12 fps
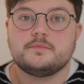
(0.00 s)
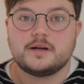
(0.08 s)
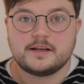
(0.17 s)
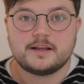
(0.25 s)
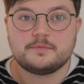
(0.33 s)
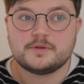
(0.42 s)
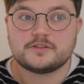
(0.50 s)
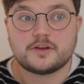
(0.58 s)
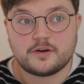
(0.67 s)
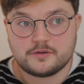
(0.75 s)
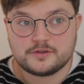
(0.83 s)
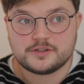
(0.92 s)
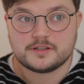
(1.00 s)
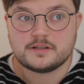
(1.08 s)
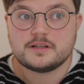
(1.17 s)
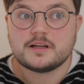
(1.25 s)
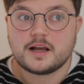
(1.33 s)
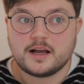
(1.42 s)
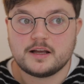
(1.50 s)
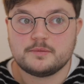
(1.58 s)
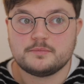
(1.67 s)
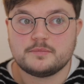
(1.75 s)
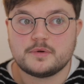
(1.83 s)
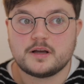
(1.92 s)
My name is Ocean.
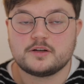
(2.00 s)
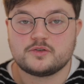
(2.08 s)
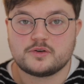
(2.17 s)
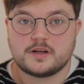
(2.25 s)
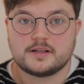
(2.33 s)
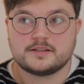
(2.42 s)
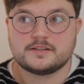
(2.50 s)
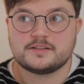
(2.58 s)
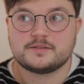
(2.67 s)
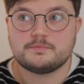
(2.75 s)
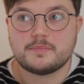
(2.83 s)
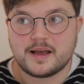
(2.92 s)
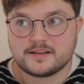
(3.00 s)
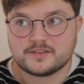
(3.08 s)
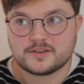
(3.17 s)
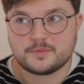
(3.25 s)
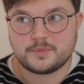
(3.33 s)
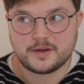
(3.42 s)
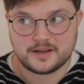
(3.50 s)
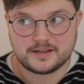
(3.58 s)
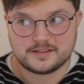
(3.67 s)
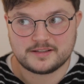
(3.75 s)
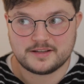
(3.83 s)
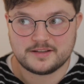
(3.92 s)
I'm a trans masc
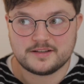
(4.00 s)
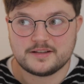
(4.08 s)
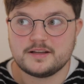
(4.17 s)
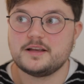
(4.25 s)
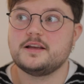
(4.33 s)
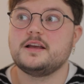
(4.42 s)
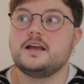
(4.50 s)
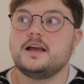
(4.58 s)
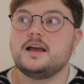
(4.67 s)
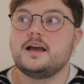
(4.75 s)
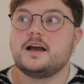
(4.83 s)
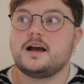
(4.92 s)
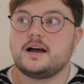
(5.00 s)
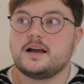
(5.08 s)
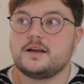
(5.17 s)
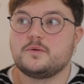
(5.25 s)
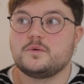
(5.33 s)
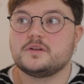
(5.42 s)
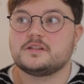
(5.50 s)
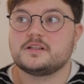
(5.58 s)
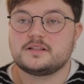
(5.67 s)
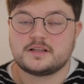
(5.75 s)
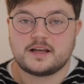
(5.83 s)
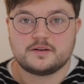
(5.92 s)
person. I was
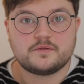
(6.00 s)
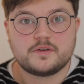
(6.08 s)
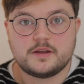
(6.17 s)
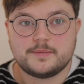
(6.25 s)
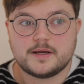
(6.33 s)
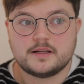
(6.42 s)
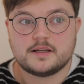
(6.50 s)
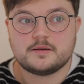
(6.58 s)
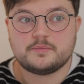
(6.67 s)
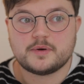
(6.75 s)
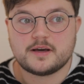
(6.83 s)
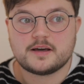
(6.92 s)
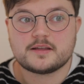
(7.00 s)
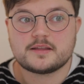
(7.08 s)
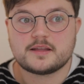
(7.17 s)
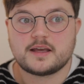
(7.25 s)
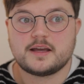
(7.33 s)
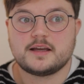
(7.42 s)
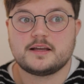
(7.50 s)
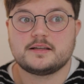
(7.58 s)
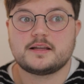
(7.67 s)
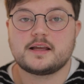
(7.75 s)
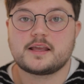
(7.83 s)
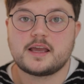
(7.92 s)
assigned female at birth,
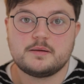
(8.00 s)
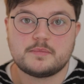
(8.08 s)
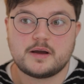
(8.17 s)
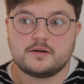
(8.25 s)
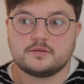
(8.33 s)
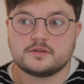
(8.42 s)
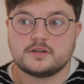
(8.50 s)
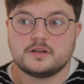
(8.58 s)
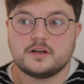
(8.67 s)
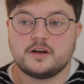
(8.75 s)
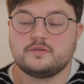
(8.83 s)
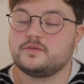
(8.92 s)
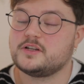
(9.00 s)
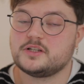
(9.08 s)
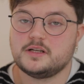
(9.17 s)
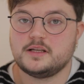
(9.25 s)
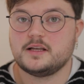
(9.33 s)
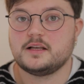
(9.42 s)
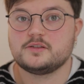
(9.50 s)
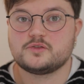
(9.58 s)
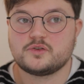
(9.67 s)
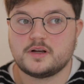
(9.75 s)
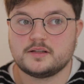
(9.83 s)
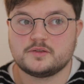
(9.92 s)
and I came out officially as
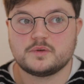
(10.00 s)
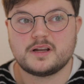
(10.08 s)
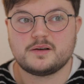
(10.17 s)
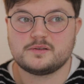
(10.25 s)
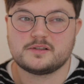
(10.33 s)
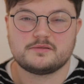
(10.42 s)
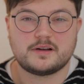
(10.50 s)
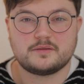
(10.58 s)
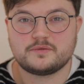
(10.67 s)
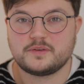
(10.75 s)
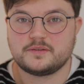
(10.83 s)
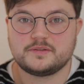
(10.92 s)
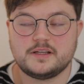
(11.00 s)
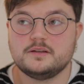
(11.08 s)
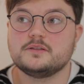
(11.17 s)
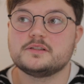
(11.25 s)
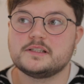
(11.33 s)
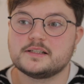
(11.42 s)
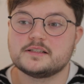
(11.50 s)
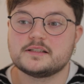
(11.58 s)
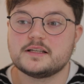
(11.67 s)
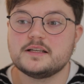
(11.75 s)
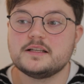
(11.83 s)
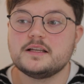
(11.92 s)
trans when I was around 15 or
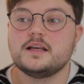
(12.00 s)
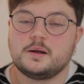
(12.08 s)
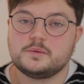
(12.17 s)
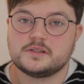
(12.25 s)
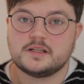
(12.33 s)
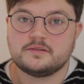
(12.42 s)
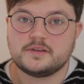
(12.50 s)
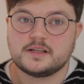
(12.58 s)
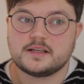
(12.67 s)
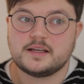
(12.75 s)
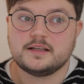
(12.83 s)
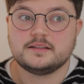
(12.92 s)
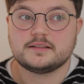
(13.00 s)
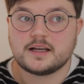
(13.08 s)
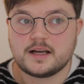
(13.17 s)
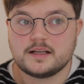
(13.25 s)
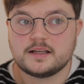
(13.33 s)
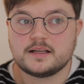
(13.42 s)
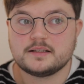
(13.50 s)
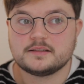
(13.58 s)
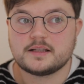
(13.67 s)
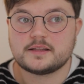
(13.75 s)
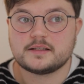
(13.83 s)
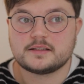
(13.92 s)
16. I was living in
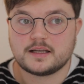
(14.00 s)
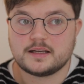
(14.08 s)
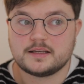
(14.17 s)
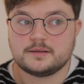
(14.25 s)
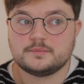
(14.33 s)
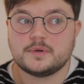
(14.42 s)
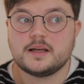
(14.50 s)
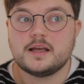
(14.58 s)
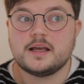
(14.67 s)
Thailand at the time,